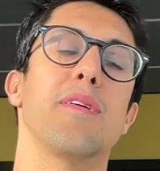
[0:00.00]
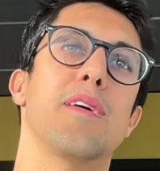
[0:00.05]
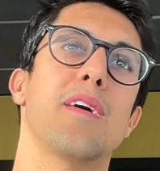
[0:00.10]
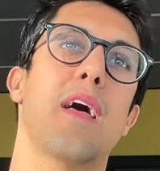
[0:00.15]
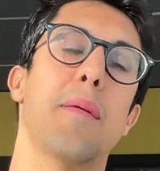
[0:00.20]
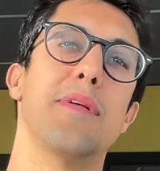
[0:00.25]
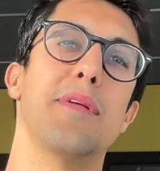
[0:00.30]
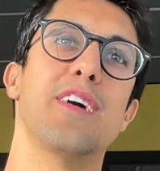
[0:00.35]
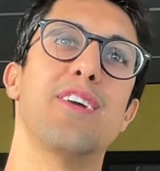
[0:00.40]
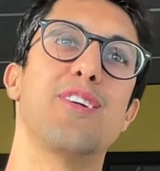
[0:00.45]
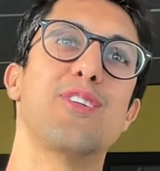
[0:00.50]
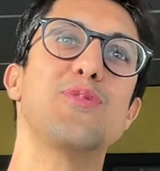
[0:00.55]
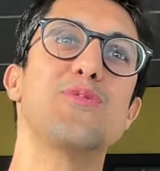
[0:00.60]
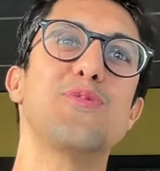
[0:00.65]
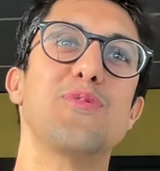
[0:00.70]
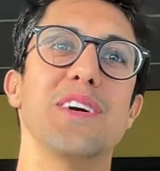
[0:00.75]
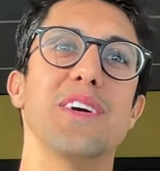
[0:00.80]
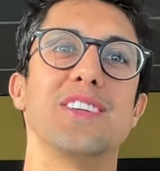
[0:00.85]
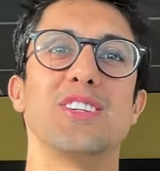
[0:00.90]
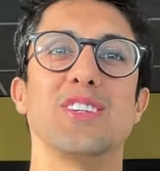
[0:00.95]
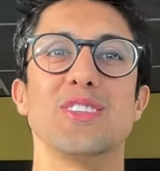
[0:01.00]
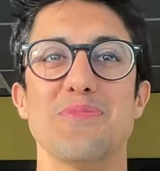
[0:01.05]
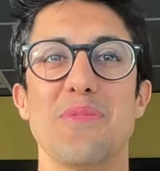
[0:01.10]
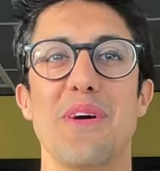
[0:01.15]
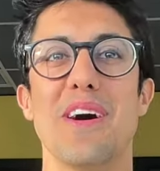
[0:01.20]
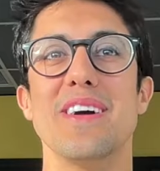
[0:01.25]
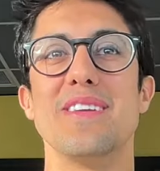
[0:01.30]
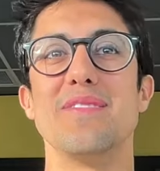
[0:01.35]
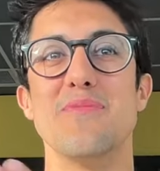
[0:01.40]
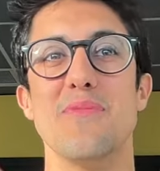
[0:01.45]
I mean, there are two questions.
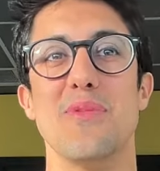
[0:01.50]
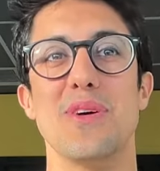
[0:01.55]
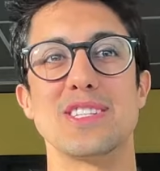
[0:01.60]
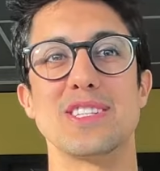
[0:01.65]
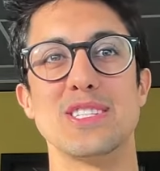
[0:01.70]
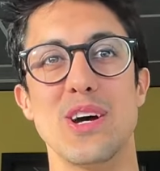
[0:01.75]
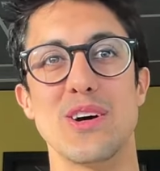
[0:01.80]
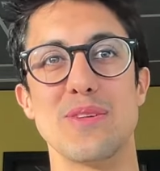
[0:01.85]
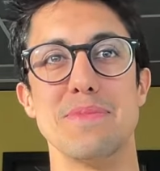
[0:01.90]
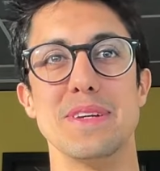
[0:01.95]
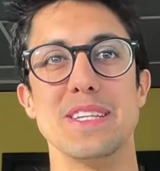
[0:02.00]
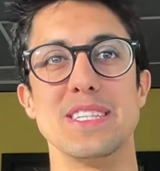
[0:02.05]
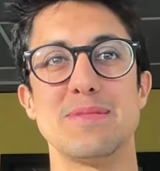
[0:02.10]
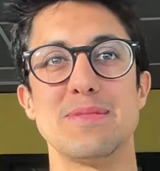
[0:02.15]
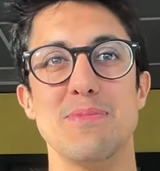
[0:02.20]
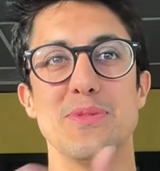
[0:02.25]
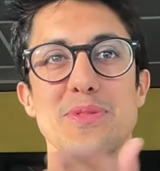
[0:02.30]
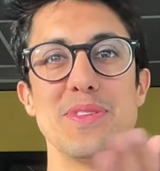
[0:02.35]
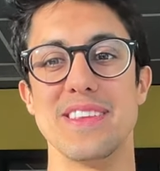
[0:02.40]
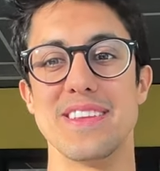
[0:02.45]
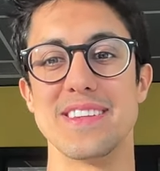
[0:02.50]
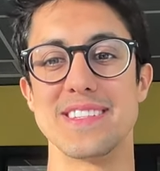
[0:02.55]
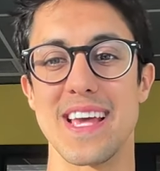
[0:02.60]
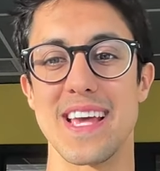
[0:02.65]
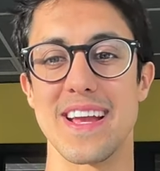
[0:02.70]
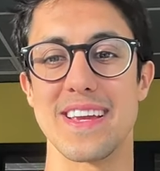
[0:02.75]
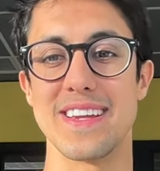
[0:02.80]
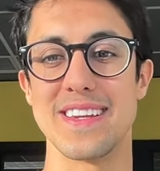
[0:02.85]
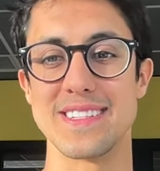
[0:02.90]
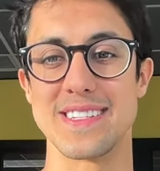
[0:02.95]
One, what's not been smooth? And the
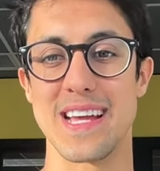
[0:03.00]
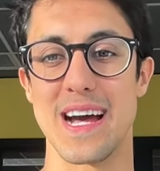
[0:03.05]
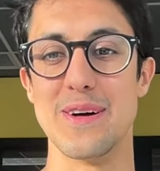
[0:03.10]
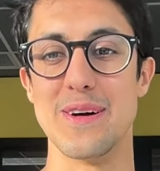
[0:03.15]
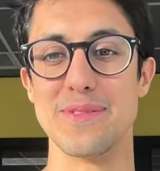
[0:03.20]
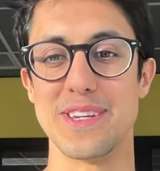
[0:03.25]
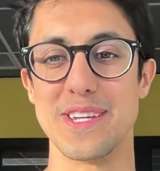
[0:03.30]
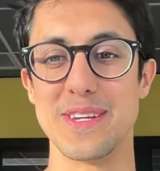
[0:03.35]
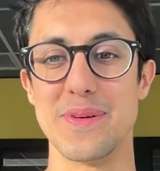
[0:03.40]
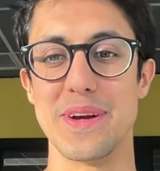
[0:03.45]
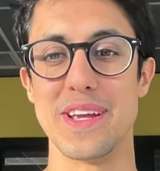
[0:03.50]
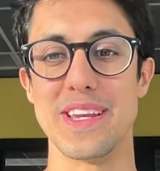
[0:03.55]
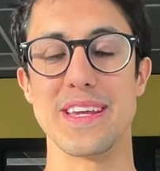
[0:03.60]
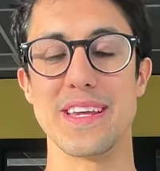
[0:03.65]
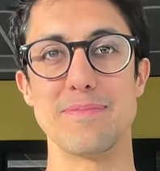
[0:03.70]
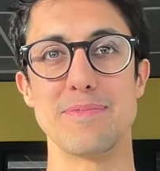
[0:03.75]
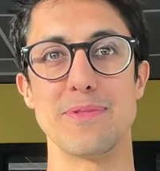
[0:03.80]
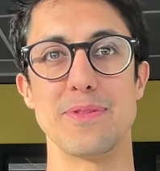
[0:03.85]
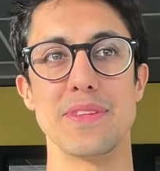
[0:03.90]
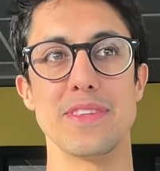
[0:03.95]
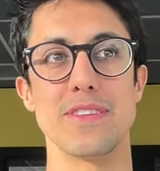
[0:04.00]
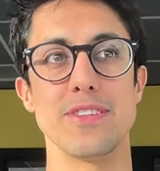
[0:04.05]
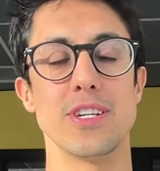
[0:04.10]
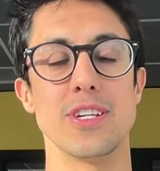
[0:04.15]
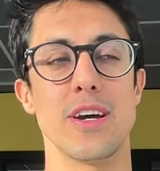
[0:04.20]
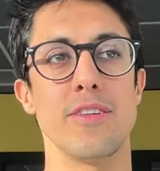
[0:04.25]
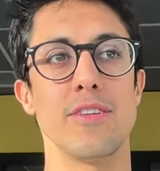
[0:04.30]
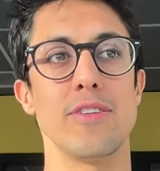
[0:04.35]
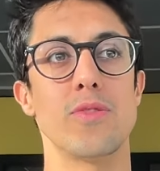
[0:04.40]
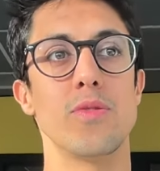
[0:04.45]
second is, how do you end up doing the
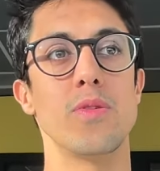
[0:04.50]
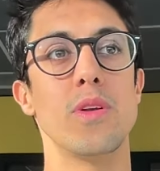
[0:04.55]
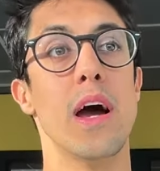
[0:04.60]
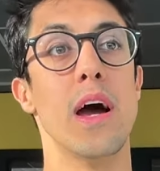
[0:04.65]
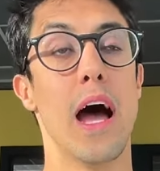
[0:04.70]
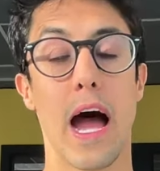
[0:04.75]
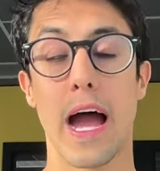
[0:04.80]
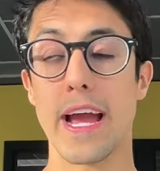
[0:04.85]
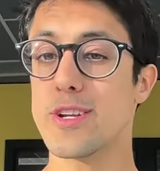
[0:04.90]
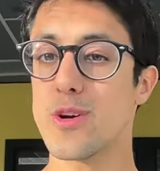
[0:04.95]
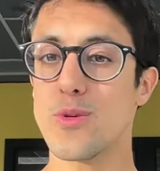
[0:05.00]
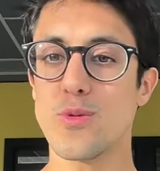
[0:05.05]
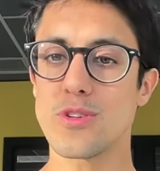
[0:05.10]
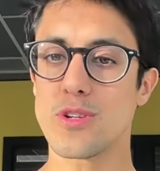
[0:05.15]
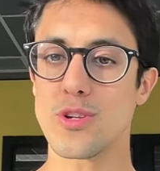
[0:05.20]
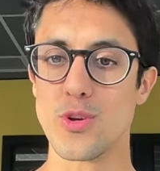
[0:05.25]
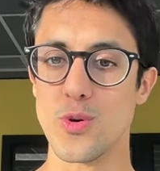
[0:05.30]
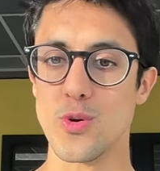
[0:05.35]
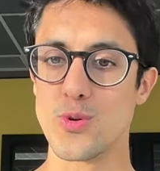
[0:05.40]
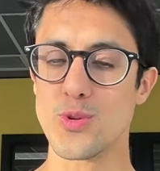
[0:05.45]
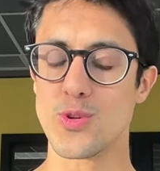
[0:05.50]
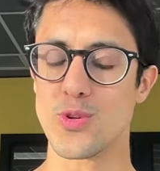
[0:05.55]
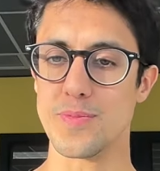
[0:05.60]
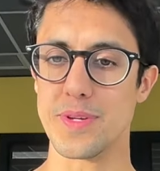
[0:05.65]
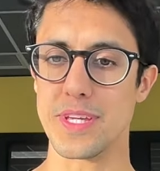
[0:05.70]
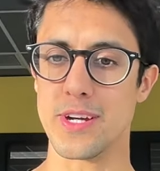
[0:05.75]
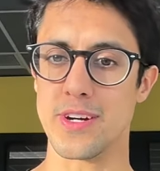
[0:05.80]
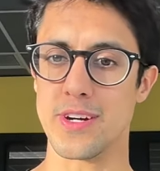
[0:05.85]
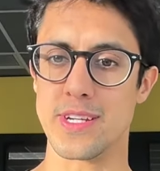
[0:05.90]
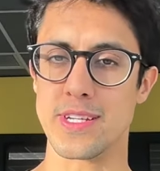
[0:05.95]
Jared role? I don't know, to
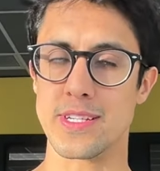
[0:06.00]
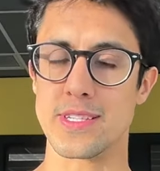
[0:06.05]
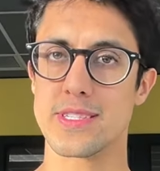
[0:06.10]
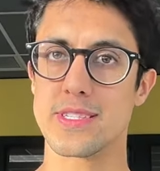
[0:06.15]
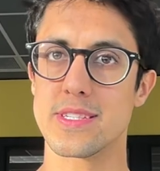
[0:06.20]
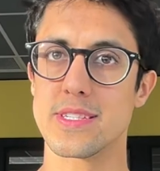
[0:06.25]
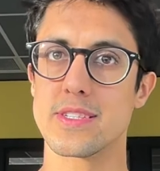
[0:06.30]
be honest.